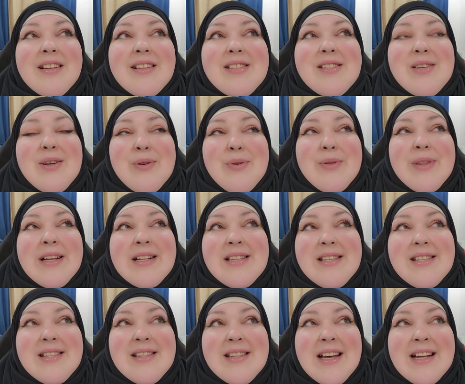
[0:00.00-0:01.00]
So
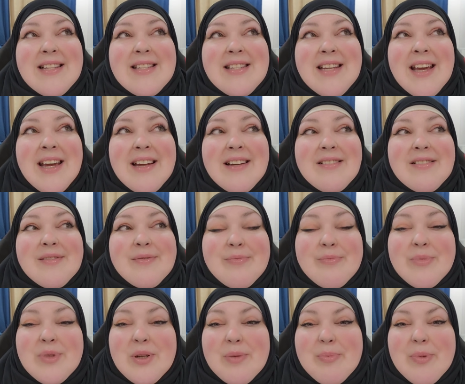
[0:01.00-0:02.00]
that's it.
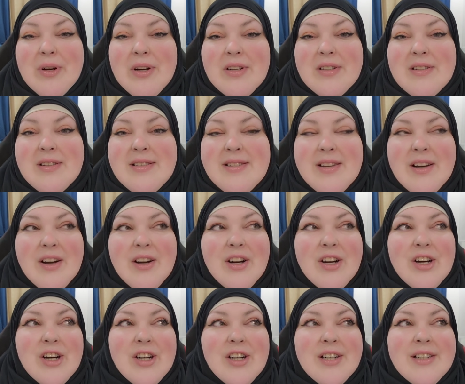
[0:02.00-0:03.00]
Mukbangs
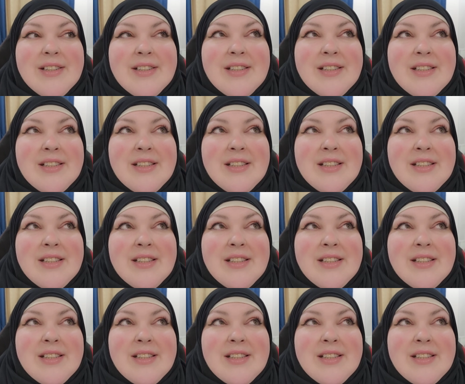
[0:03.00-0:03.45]
are